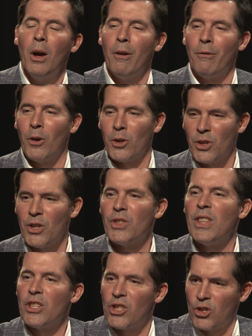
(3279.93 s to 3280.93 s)
versus
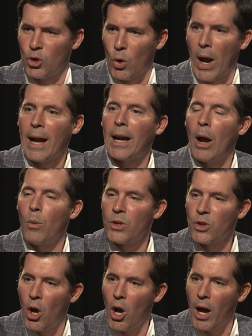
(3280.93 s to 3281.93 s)
this track I was
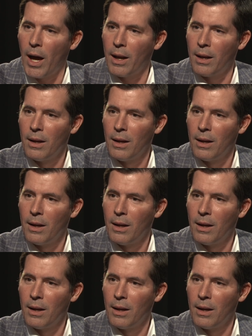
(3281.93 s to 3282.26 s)
on?